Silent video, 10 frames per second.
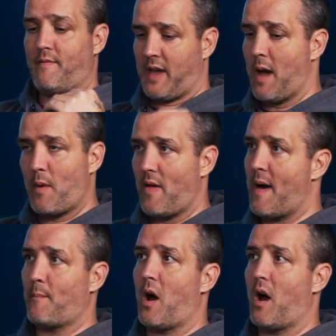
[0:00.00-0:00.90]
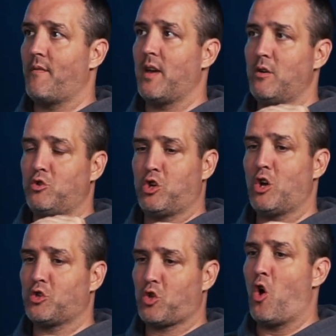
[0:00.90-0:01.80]
forget about that part of it,
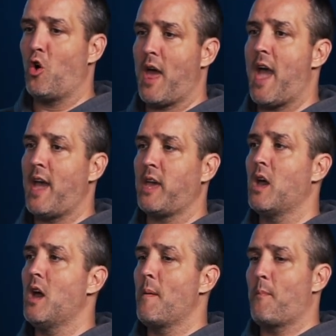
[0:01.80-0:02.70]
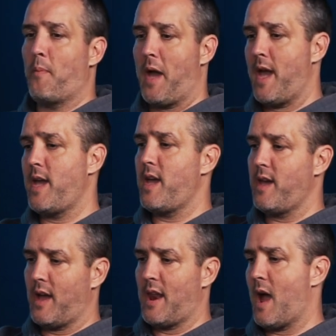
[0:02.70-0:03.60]
just on a
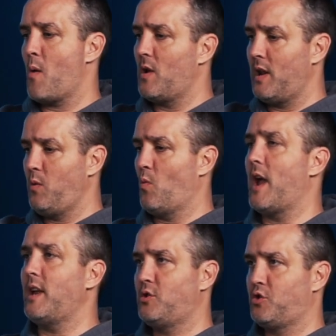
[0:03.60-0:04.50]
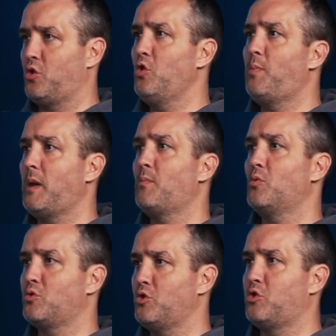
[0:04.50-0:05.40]
paying an hourly wage to
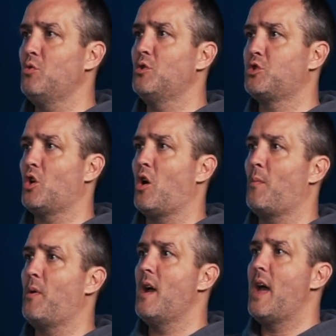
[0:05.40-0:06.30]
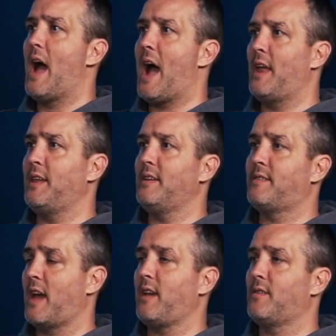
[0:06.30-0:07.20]
people to do a job, and it
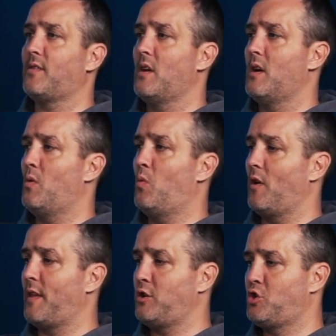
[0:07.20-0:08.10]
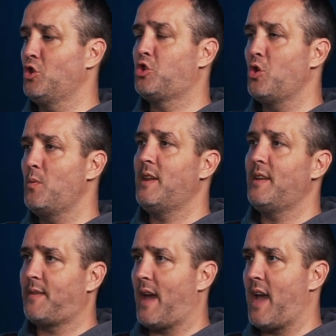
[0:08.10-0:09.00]
takes what they should do in a
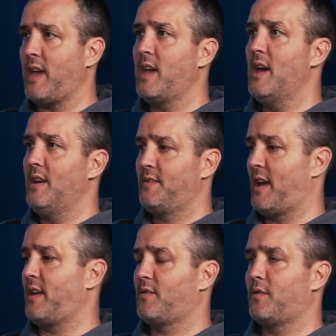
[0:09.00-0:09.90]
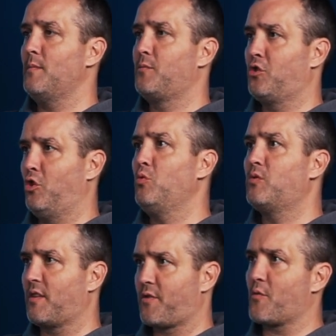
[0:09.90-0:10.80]
day, takes them 2
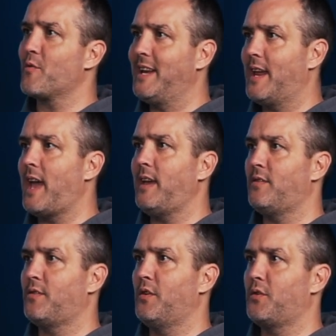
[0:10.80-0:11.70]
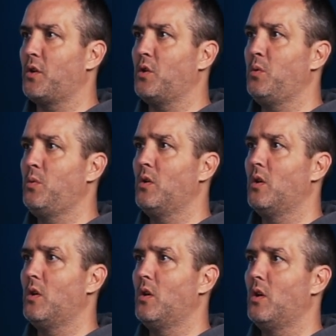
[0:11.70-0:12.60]
to 3 days to do,
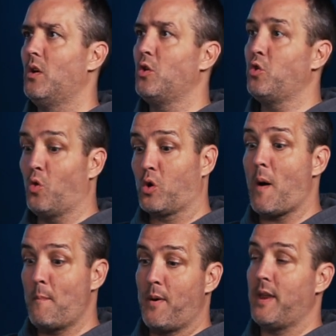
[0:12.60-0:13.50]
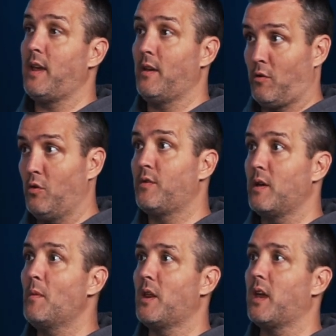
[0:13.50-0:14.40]
your company is
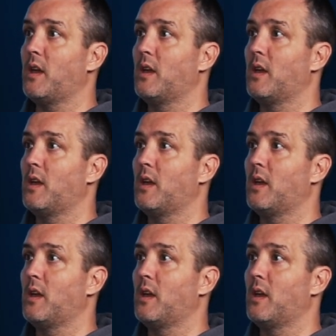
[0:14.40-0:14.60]
losing money.